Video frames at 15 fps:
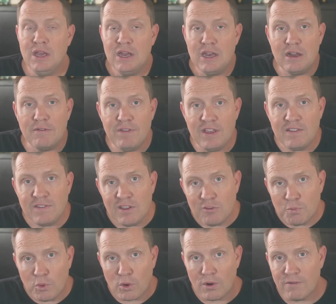Now, V Cs
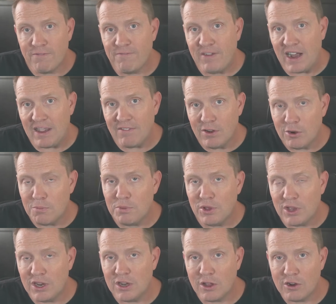pour five hundred
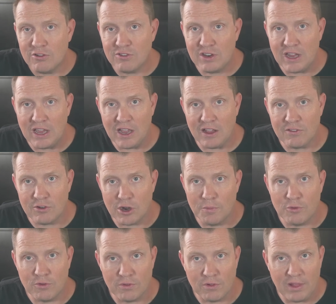billion dollars into A I startups
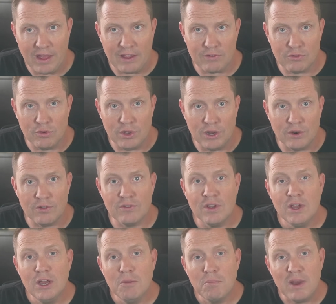over the last two years,
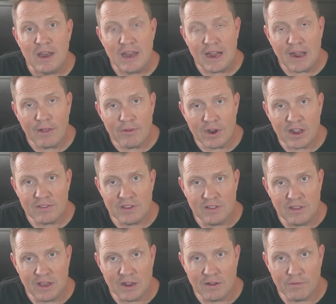but now they're asking
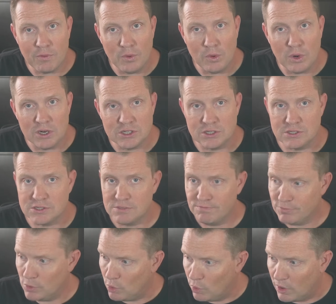the uncomfortable questions.
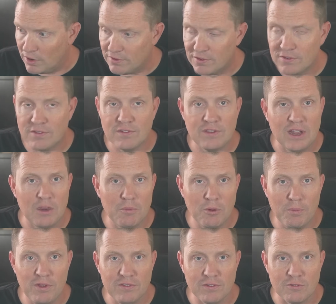Where's the sustainable
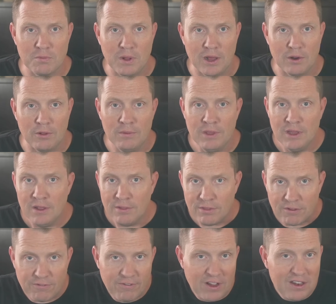business model?
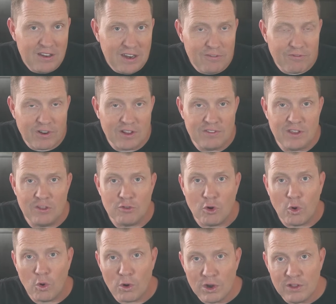The funding frenzy is
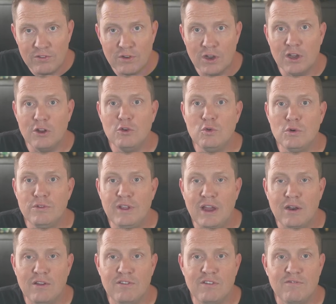already starting to cool
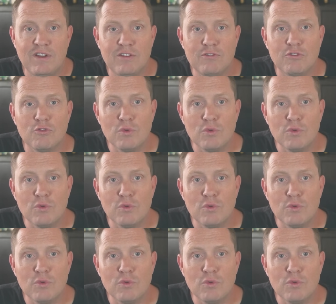down as investors